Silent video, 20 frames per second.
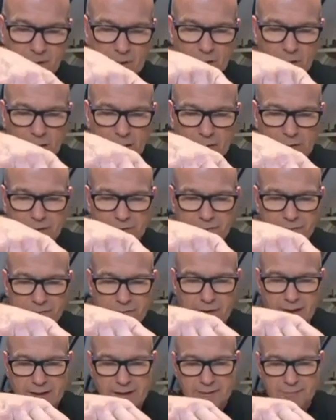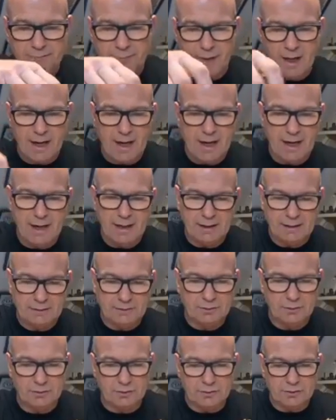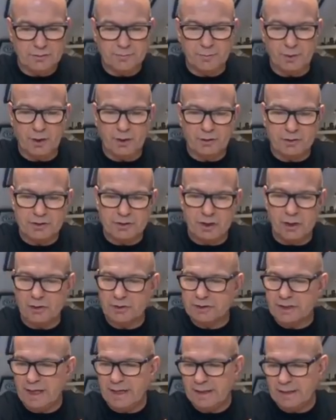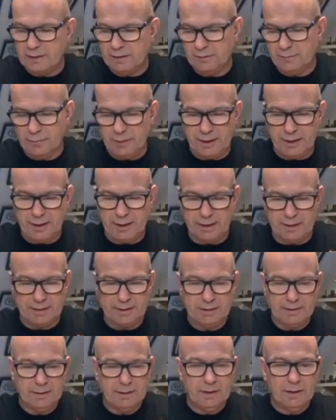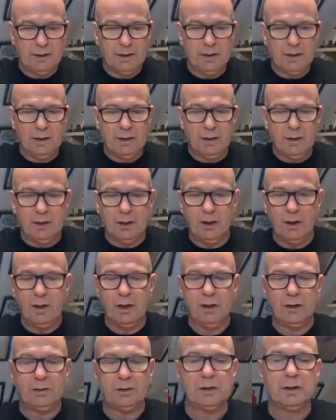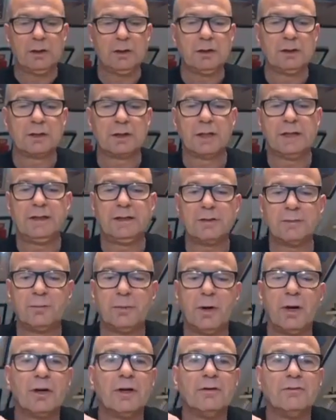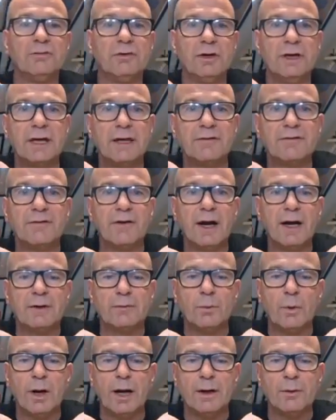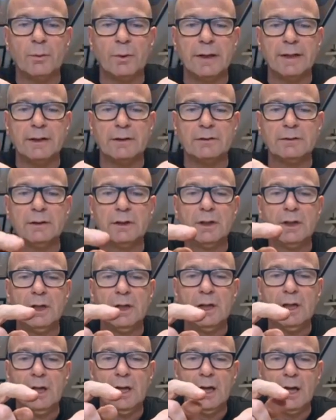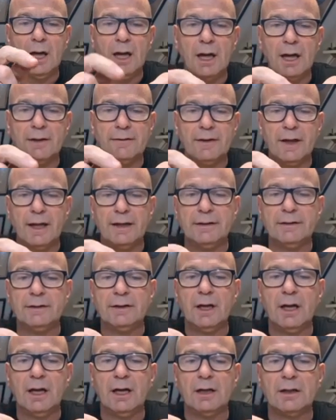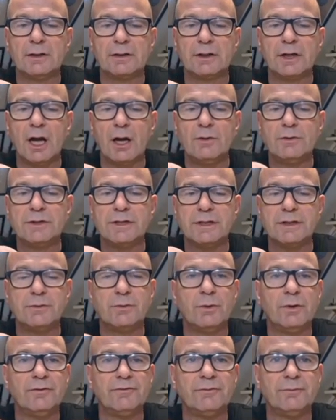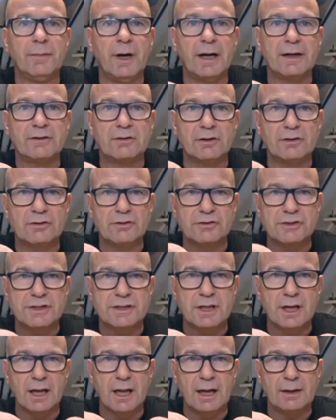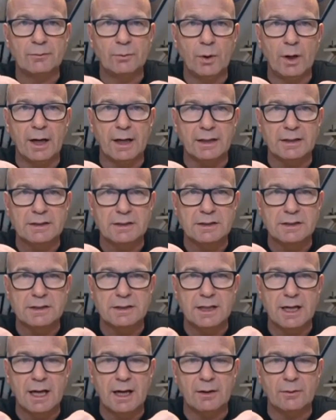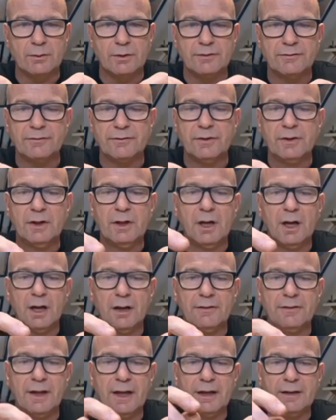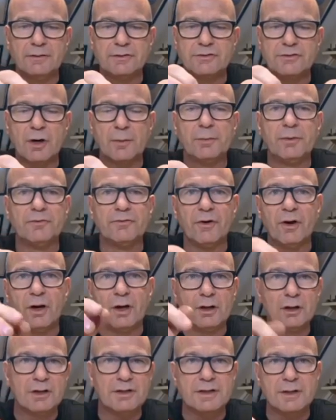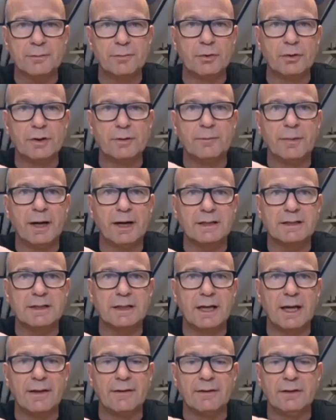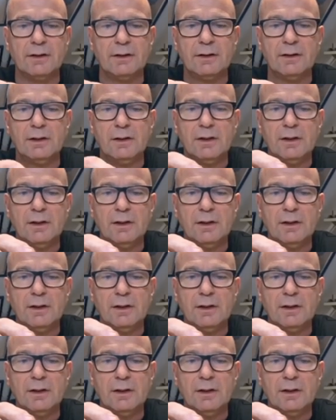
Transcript: all the threaded bar, nuts, bolts, all taken apart, all cleaned up on a really fine wire wheel, and then coated with microcrystalline wax to start with, and then a drop of oil as I put it back together.